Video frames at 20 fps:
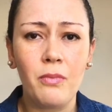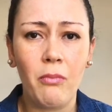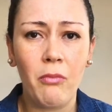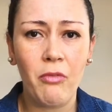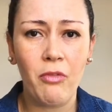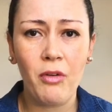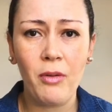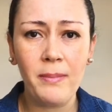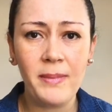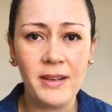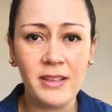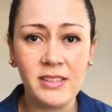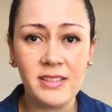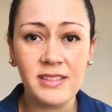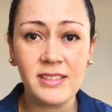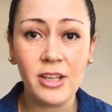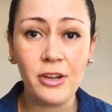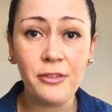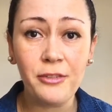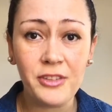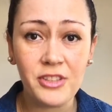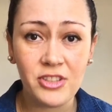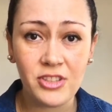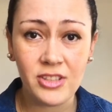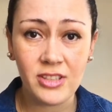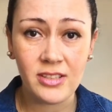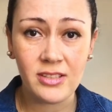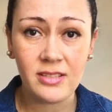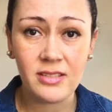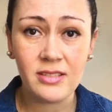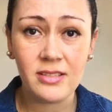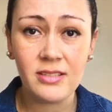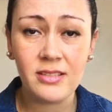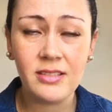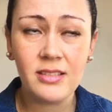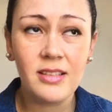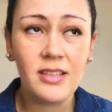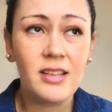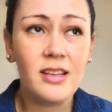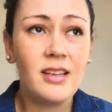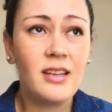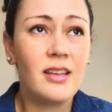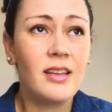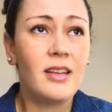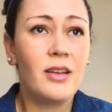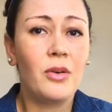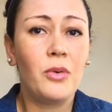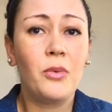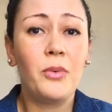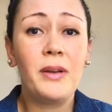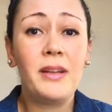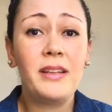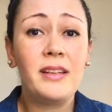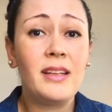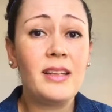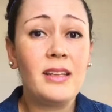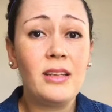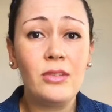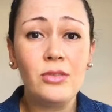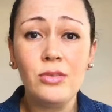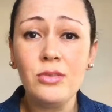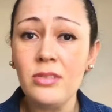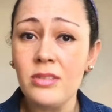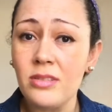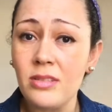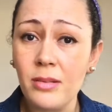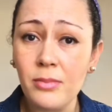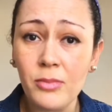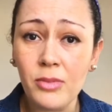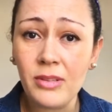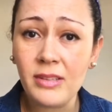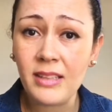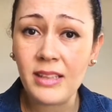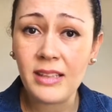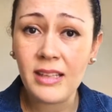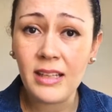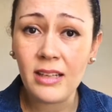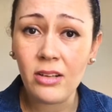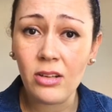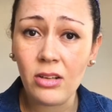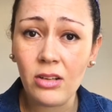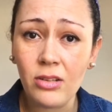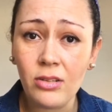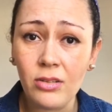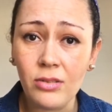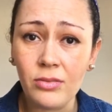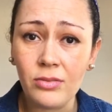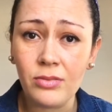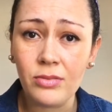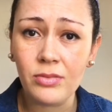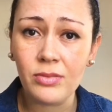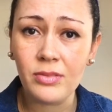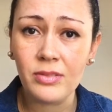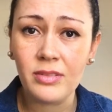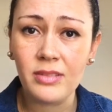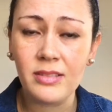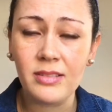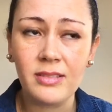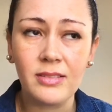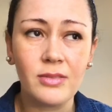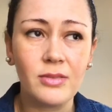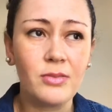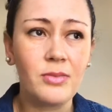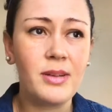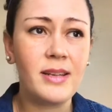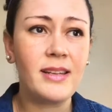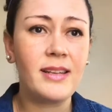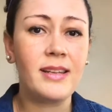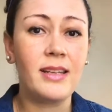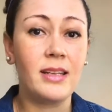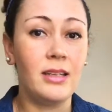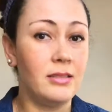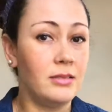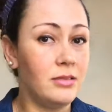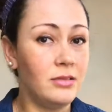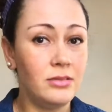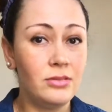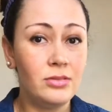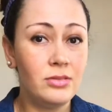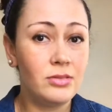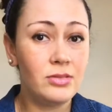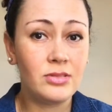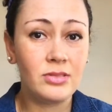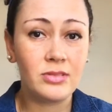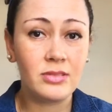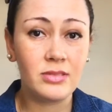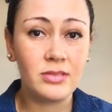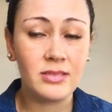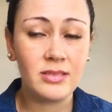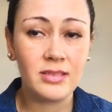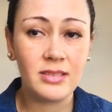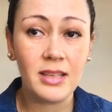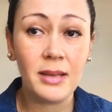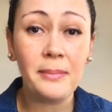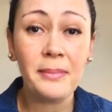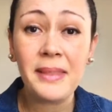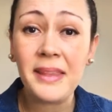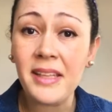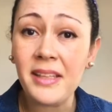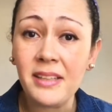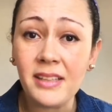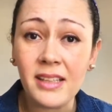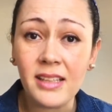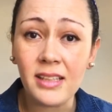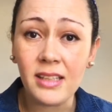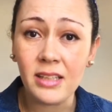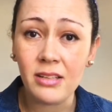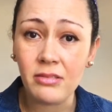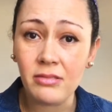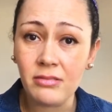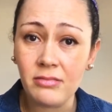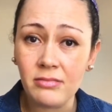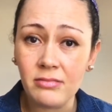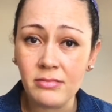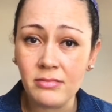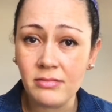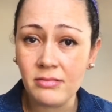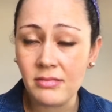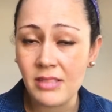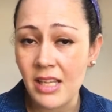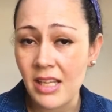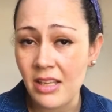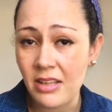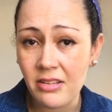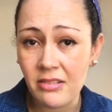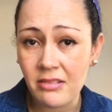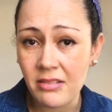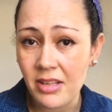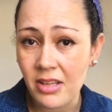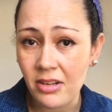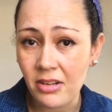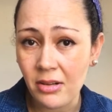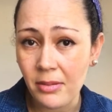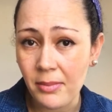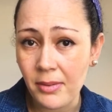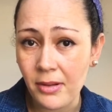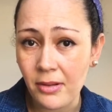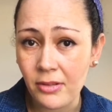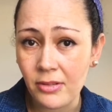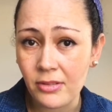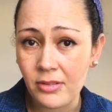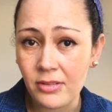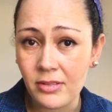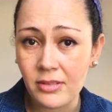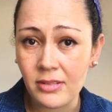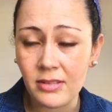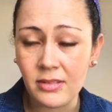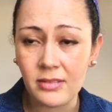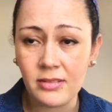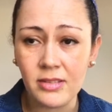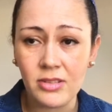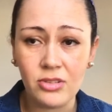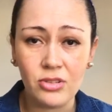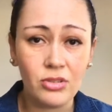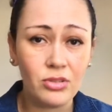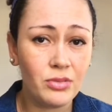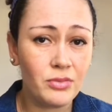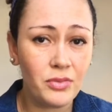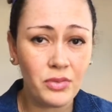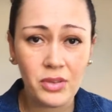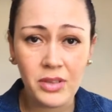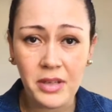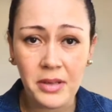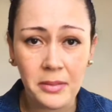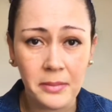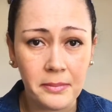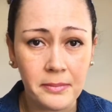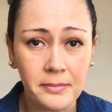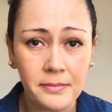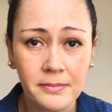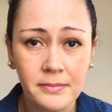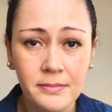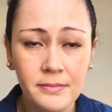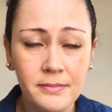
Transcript: from their selfishness when they lose someone that they love when they lose something that they they care about is good for them